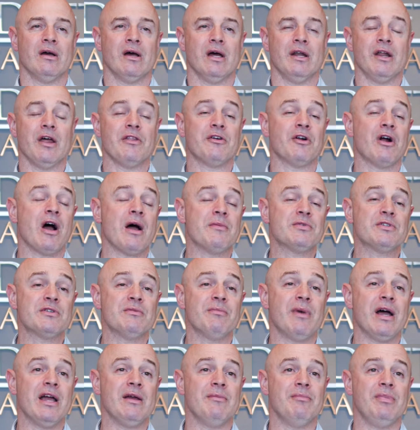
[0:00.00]
Another option
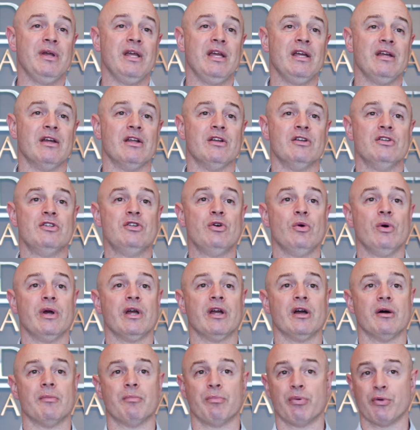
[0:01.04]
might be
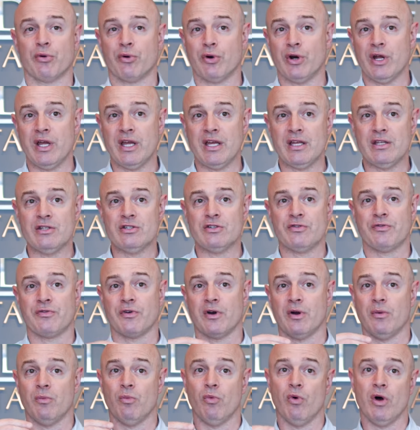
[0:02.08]
doing a bridge
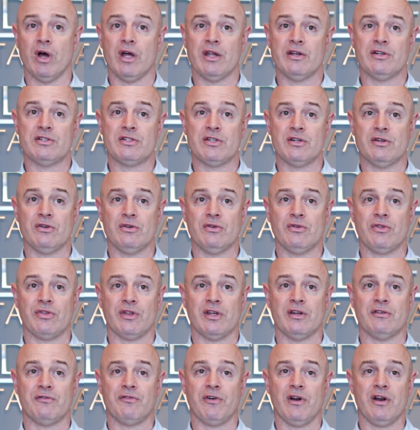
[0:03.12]
from one tooth
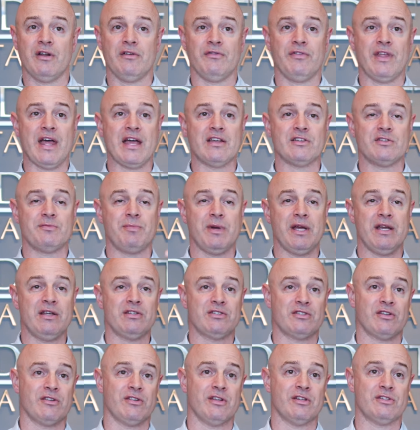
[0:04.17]
in front of that space
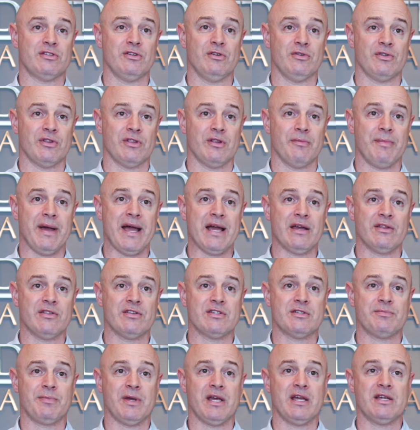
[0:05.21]
to the tooth in the back of the
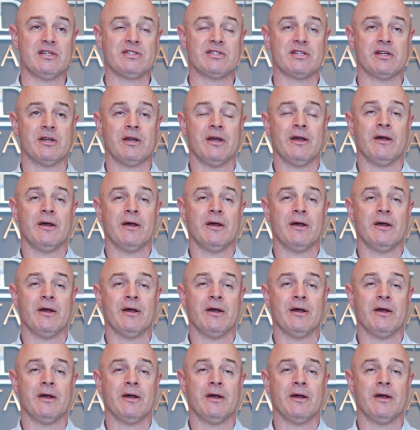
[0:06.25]
space.